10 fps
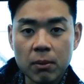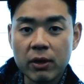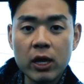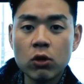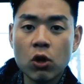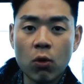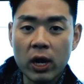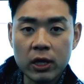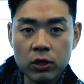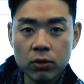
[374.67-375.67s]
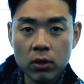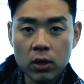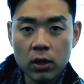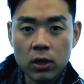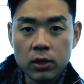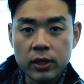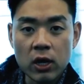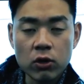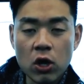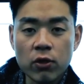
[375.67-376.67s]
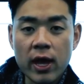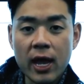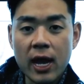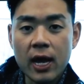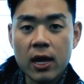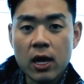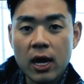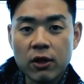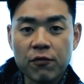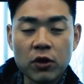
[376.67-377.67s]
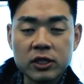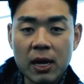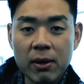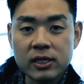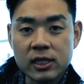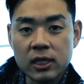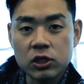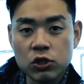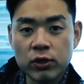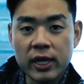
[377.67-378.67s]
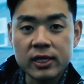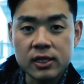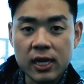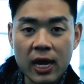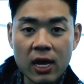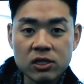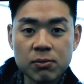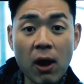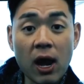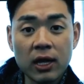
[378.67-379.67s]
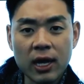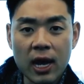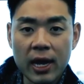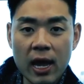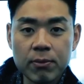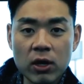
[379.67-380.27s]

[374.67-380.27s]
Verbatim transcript: but they don't know what I do. They don't know that I, the first time I see a student, it's how smiling I am.